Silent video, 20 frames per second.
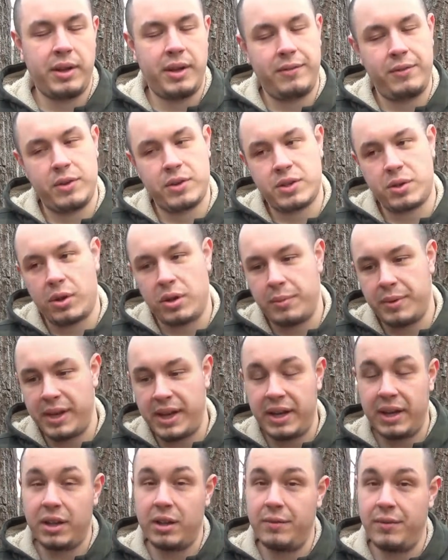If you saw the
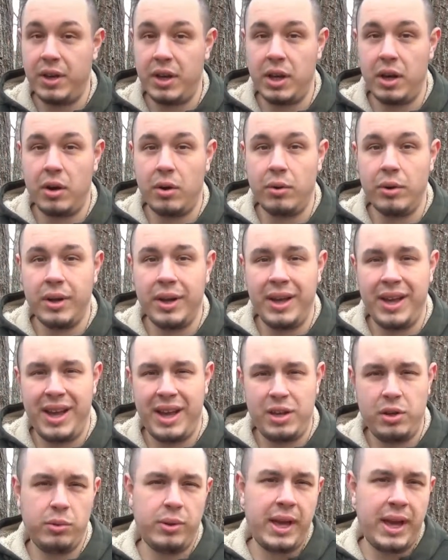beginning of the video
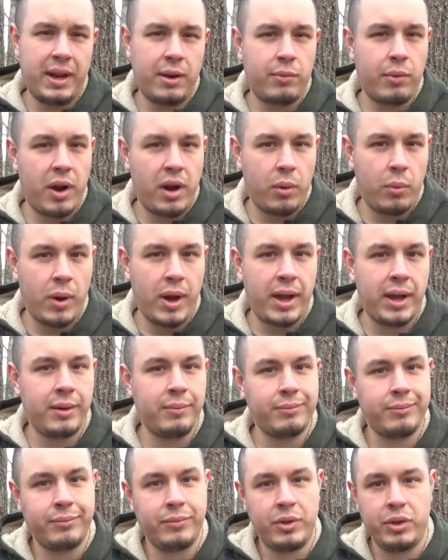and you get it right
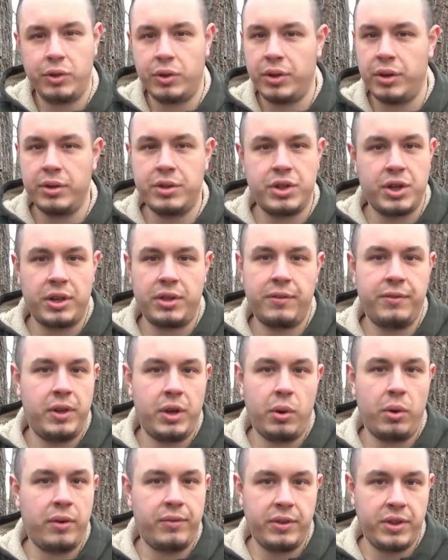away, you could shut the
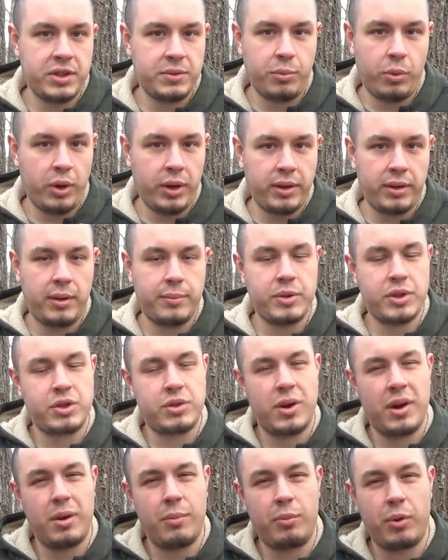video off at this point. I'm
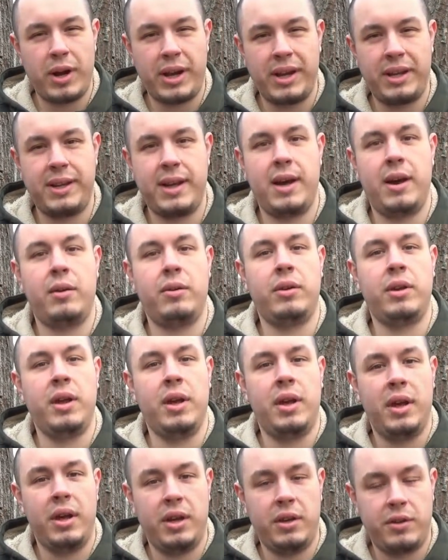just trying to break it down
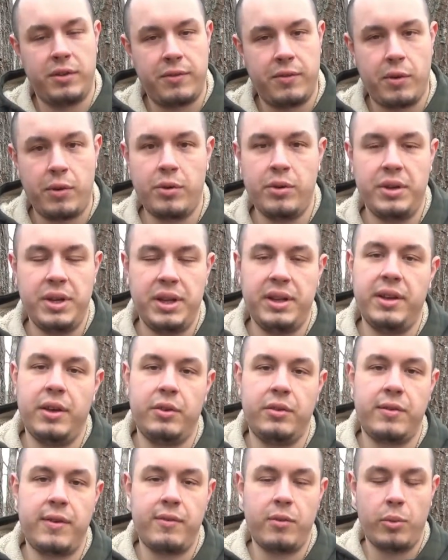into further
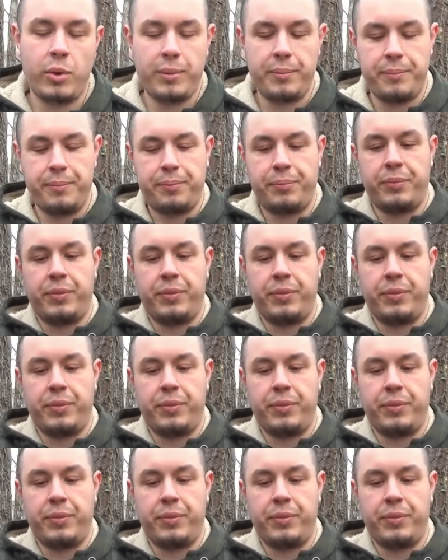details for everyone.